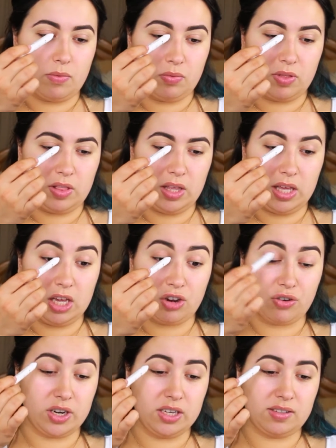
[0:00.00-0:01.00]
the
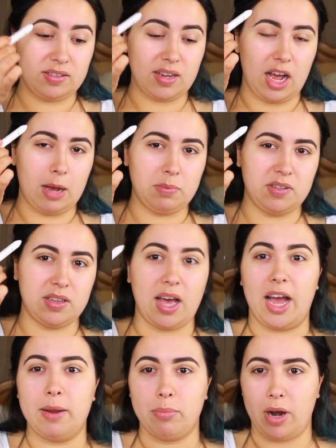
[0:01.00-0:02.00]
crease up to the
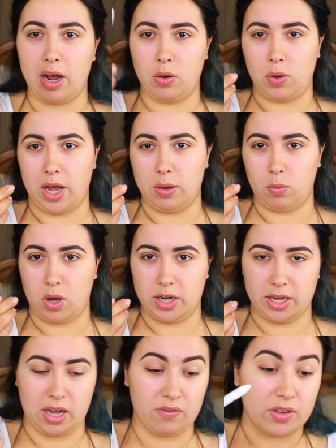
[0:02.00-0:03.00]
eyebrow, I
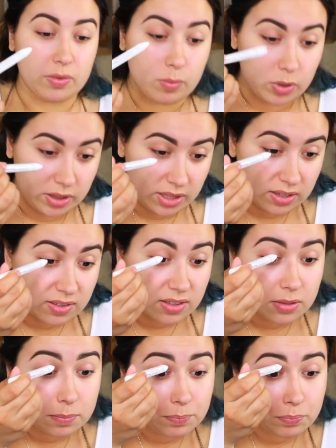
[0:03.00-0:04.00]
want to cover it with
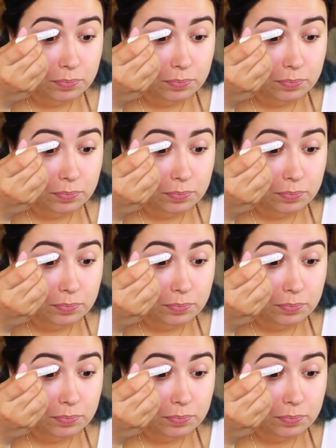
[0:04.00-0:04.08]
this.